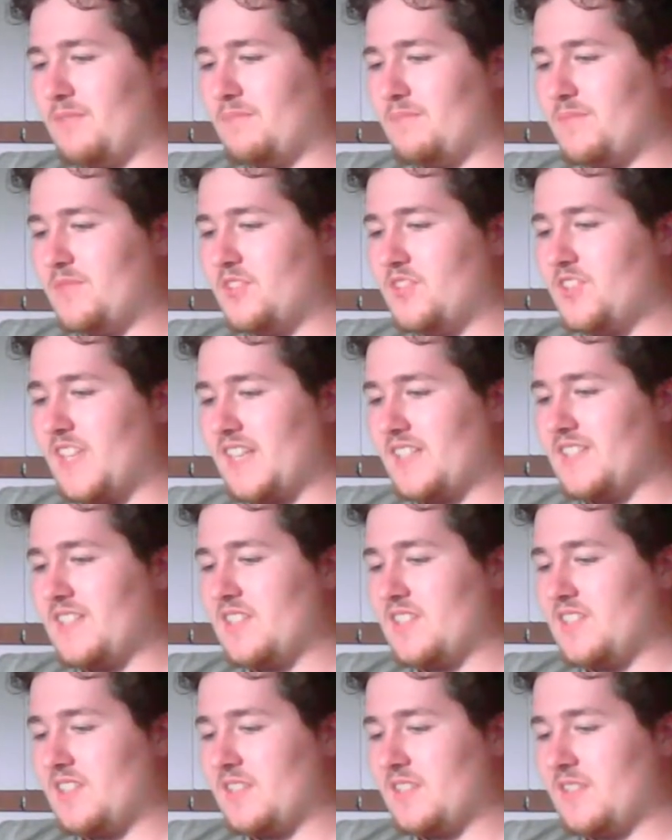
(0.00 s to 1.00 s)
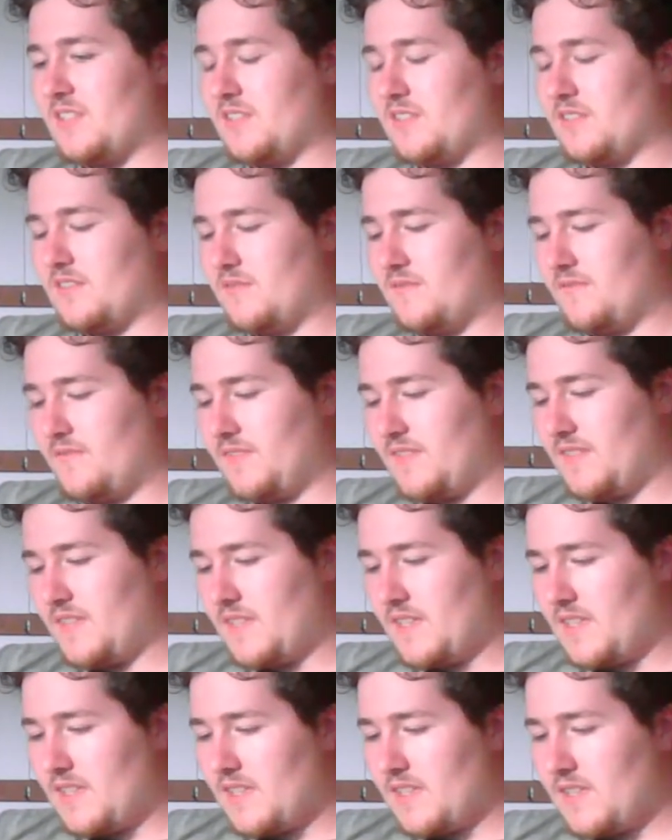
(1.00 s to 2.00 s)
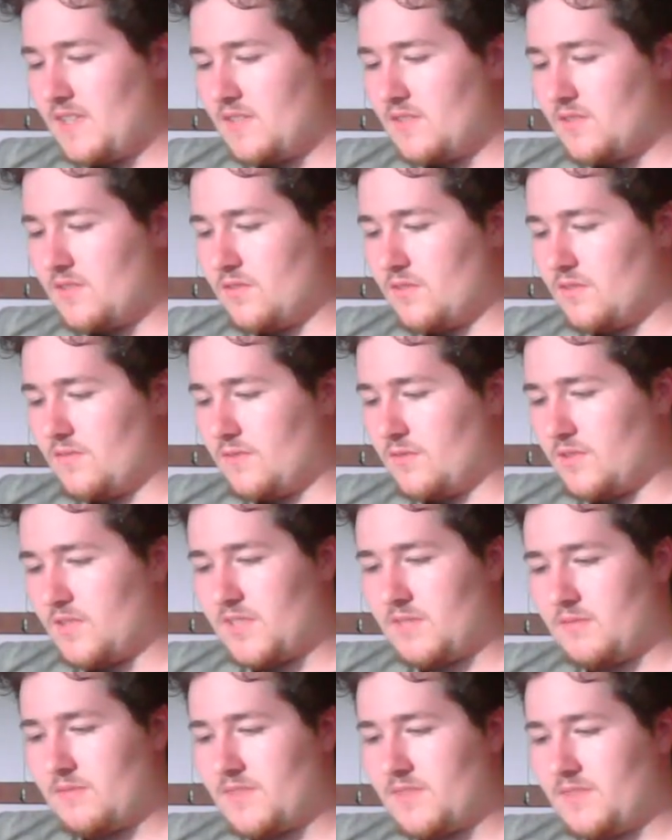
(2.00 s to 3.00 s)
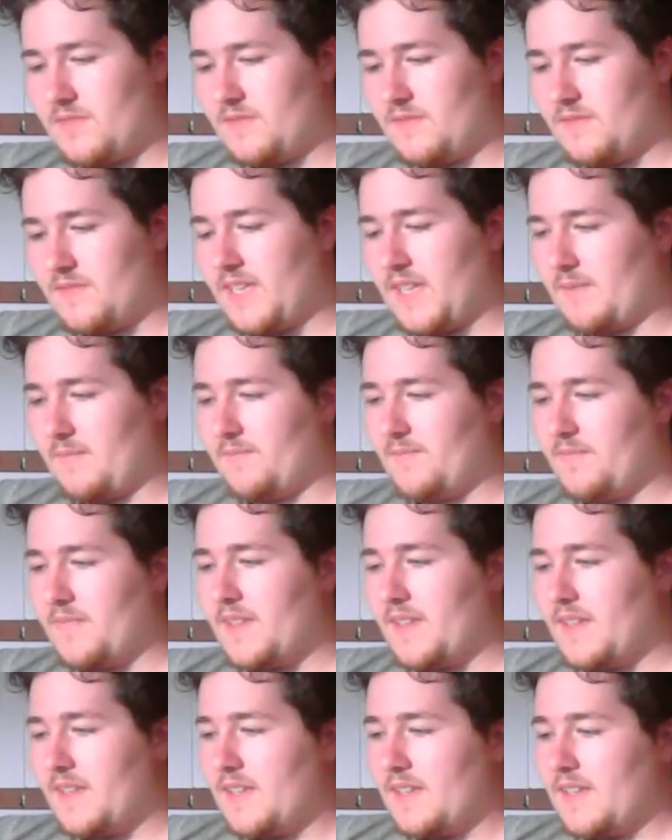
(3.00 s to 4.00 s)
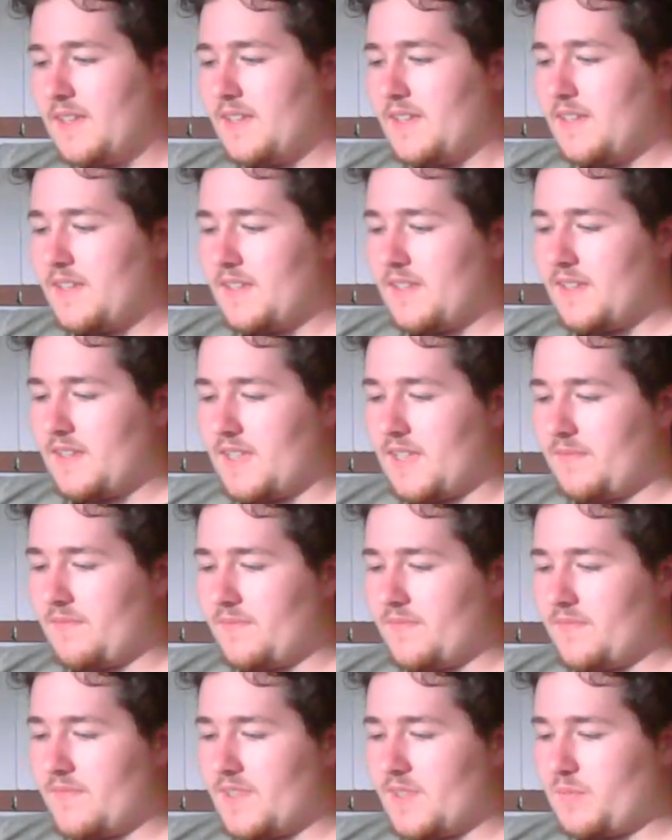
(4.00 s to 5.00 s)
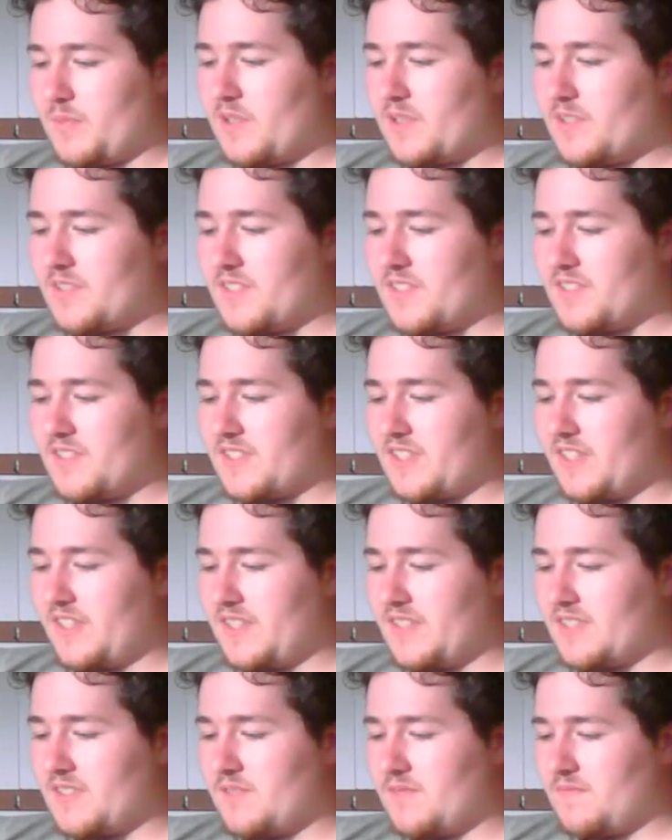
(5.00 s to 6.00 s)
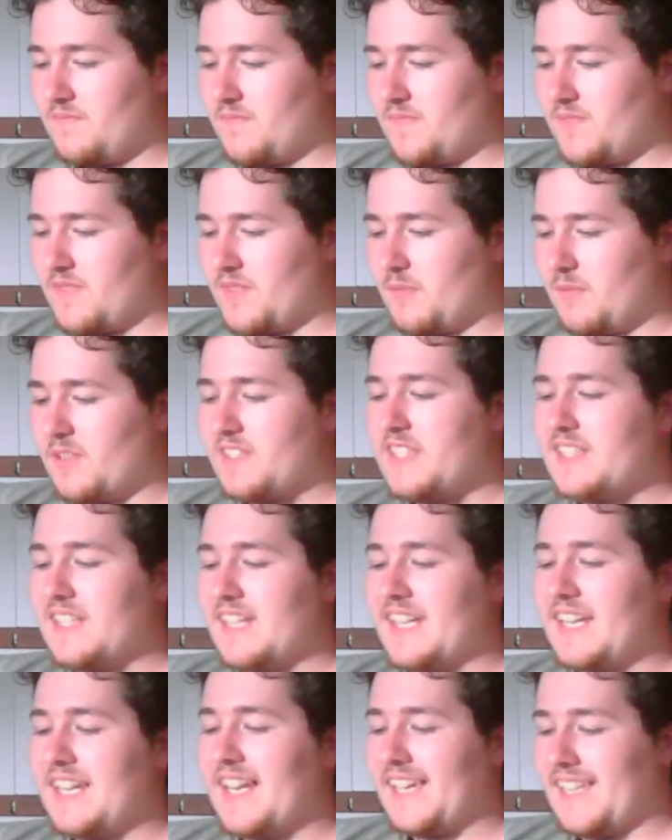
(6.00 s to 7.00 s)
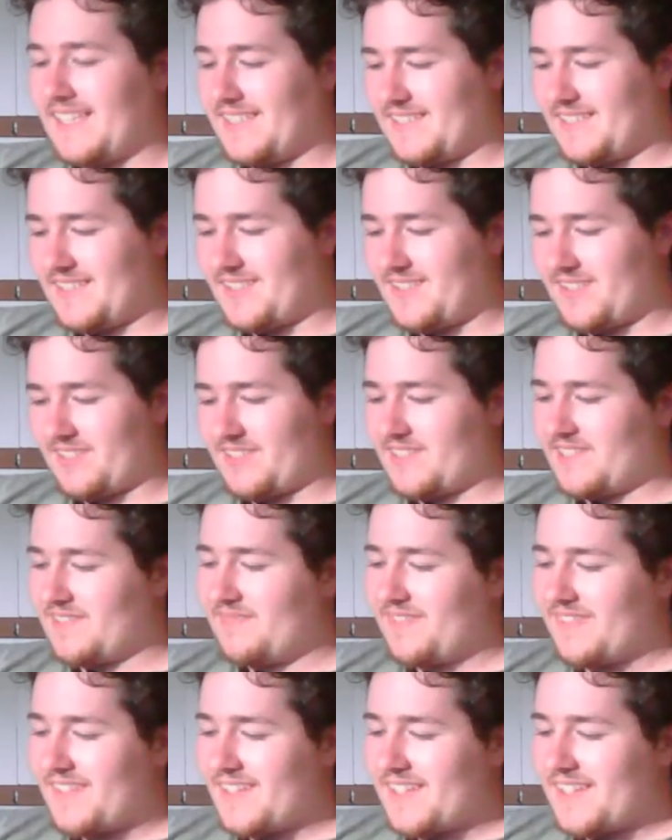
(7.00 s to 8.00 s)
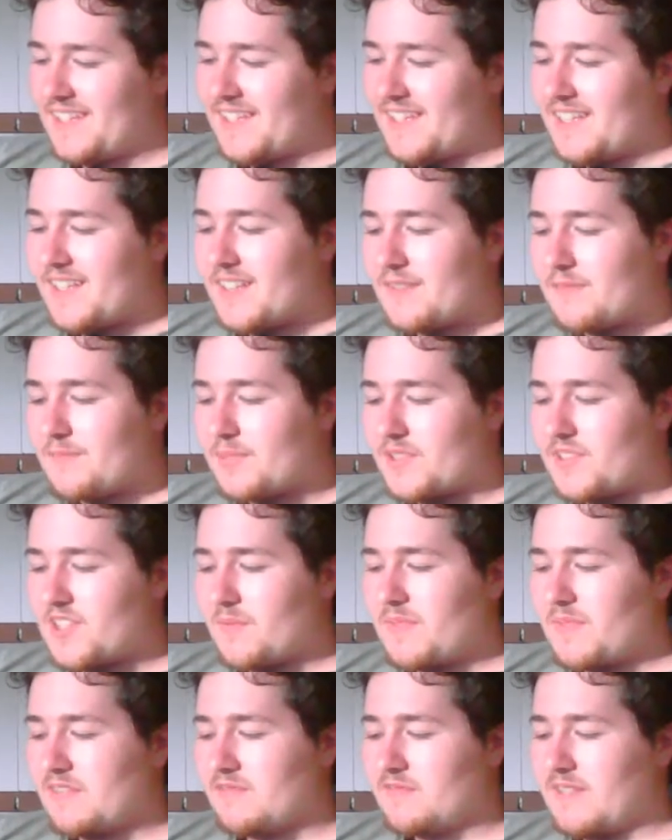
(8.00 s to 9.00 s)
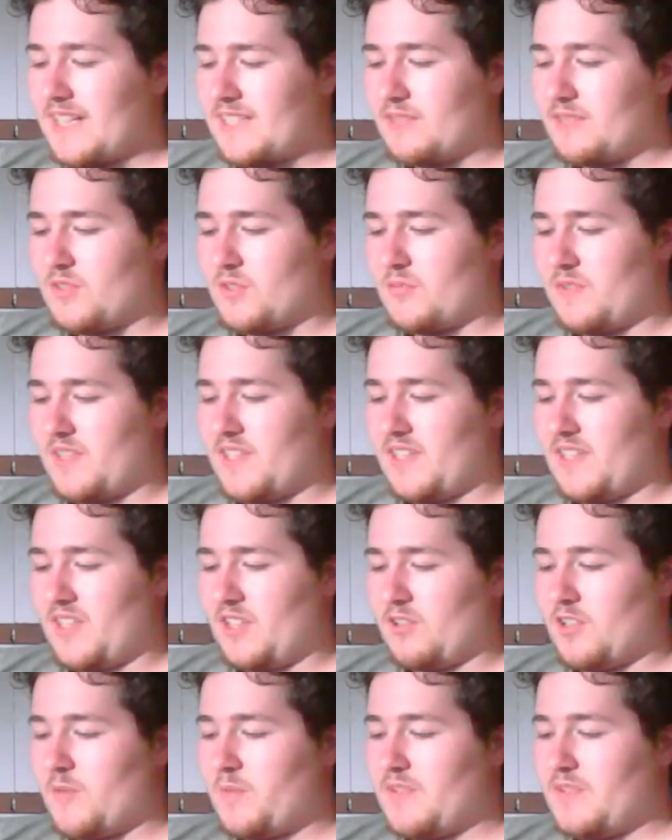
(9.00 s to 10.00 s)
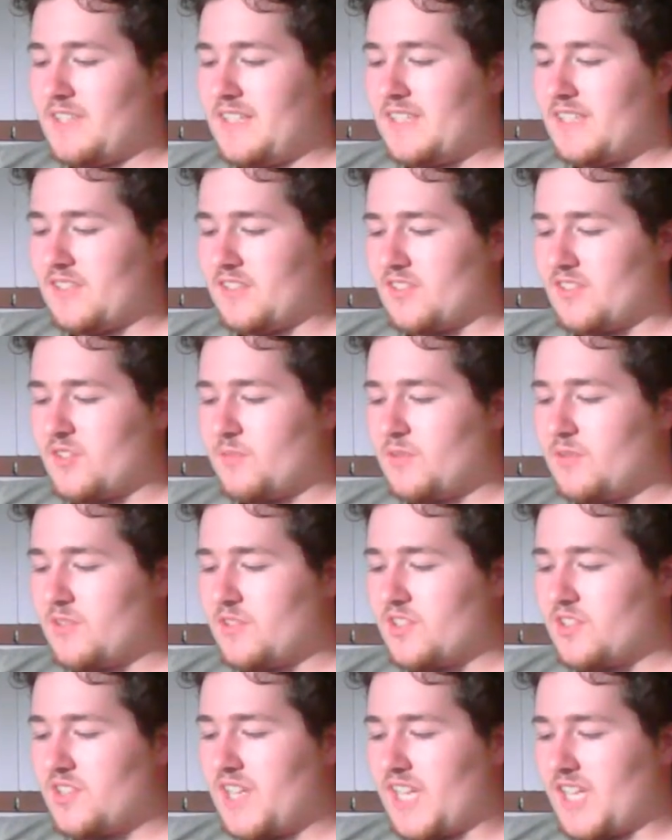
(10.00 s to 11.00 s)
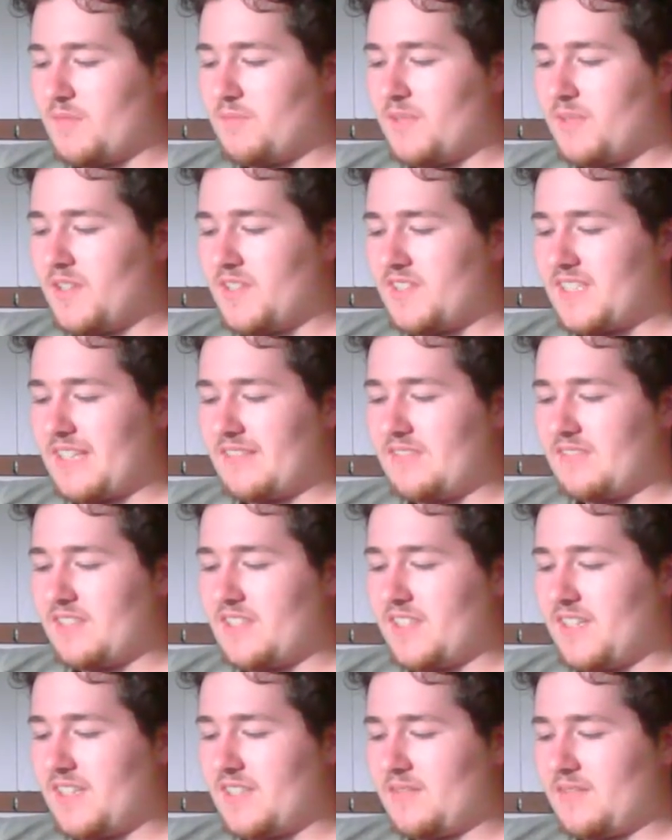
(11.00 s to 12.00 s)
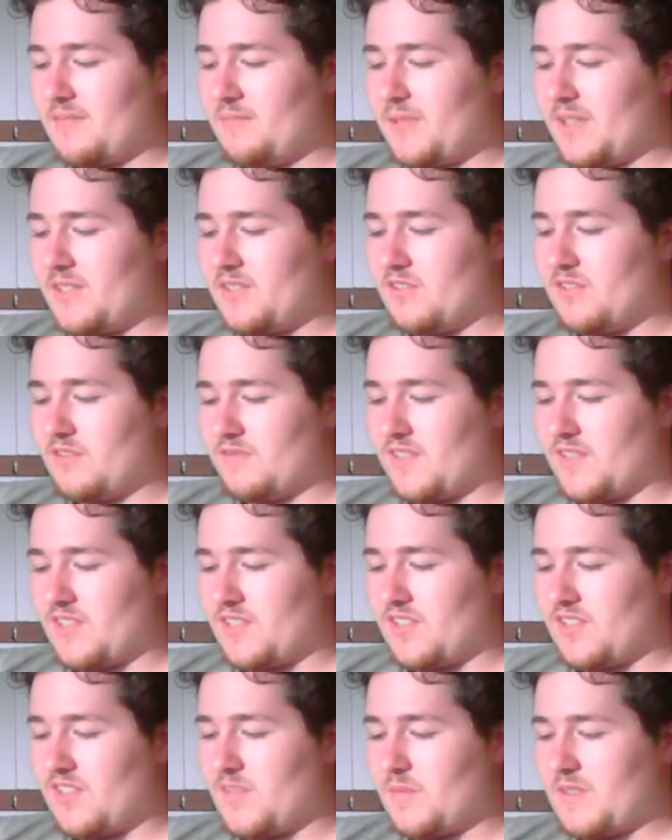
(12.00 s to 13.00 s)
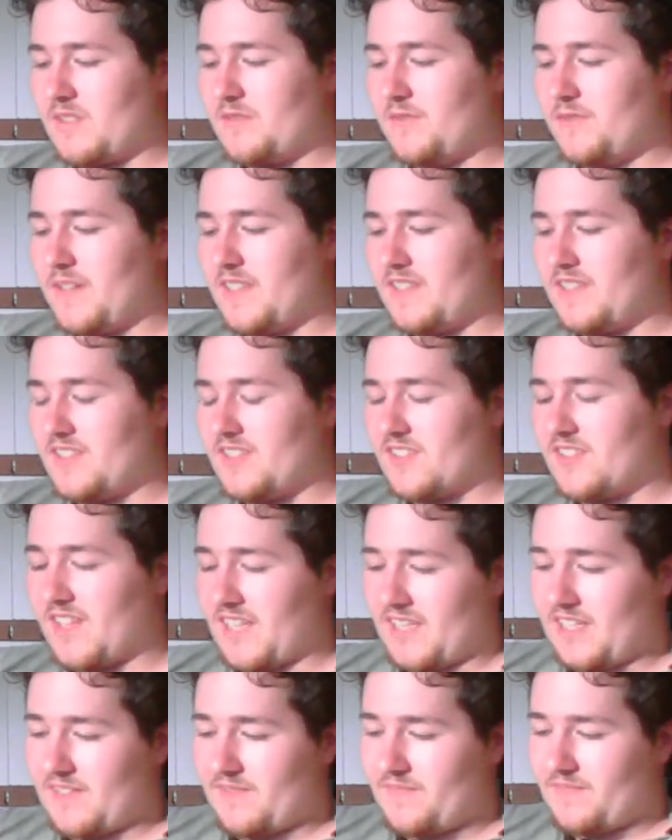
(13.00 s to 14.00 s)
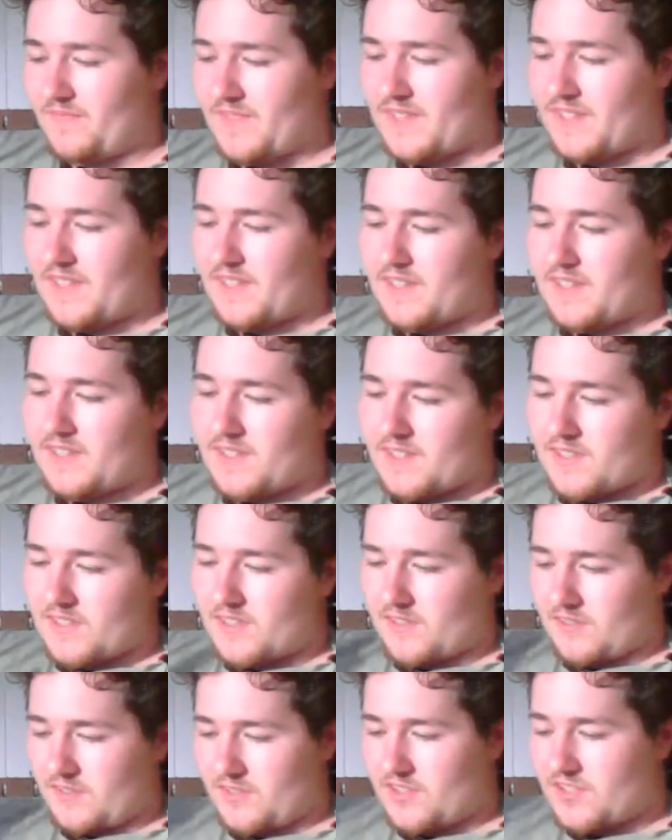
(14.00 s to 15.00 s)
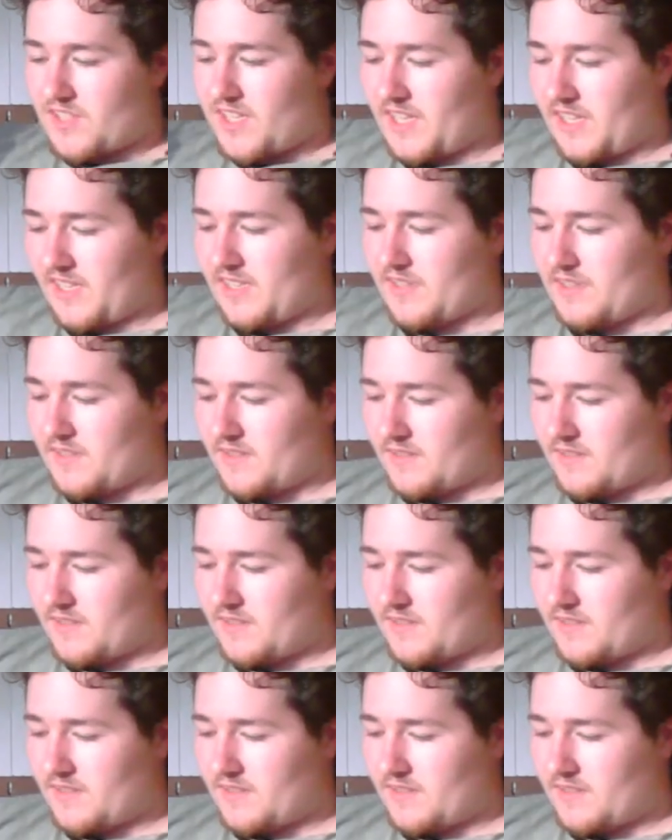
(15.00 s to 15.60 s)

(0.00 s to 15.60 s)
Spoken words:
6 inches long. 240 was it? Yeah. Yep, the box is tight. The box is light, sorry. But something rattles within. You open the lid and a small snake darts out to bite your wrist. You must fight the snake. So, snake.